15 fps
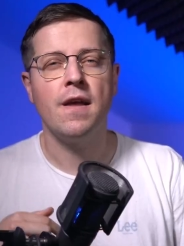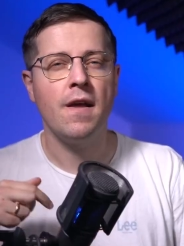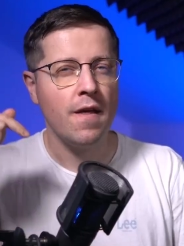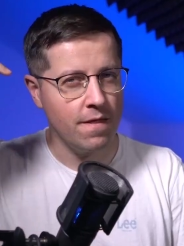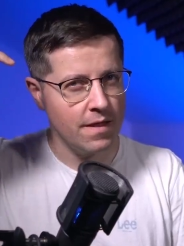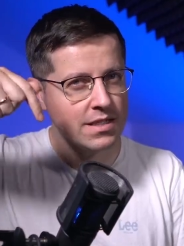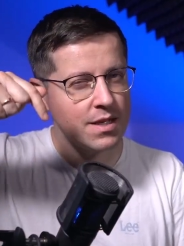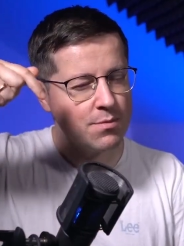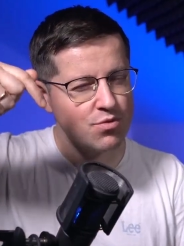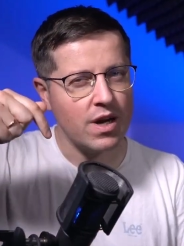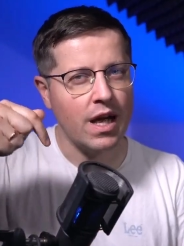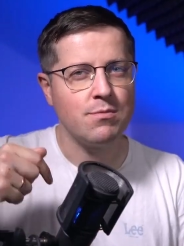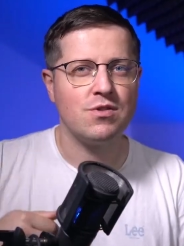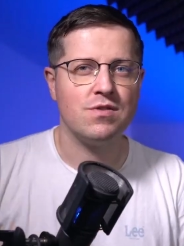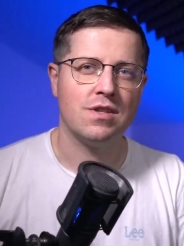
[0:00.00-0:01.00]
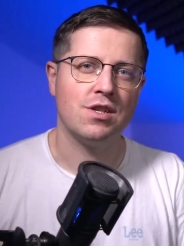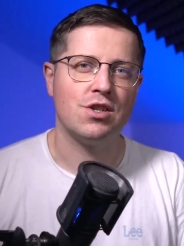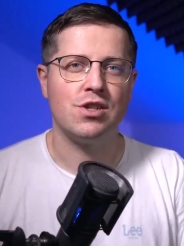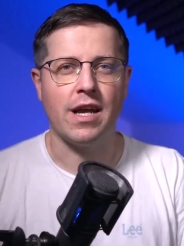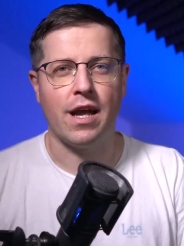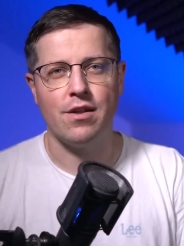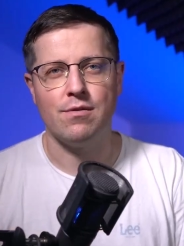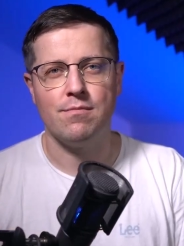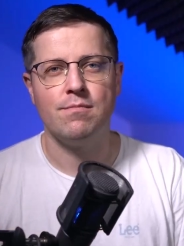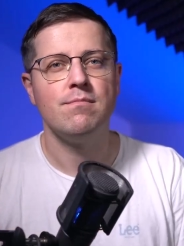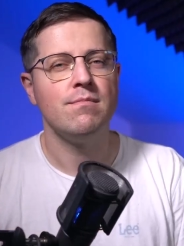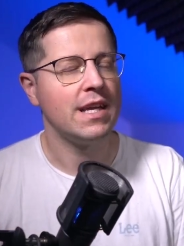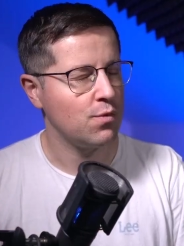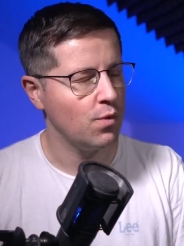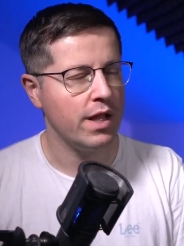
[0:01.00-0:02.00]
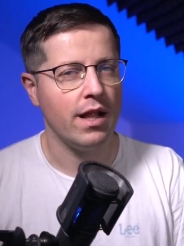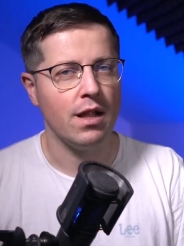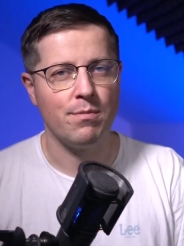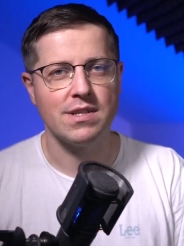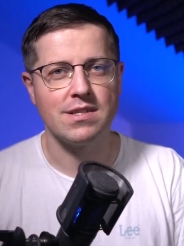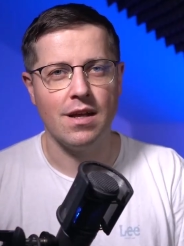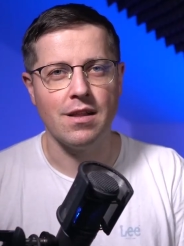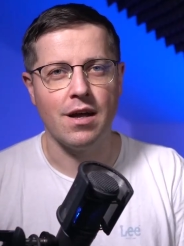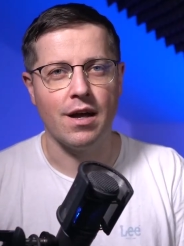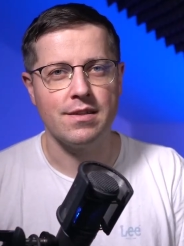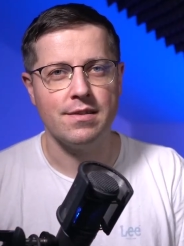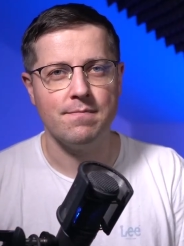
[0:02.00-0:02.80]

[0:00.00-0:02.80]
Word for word: then subscribe to this channel. It will help us a lot.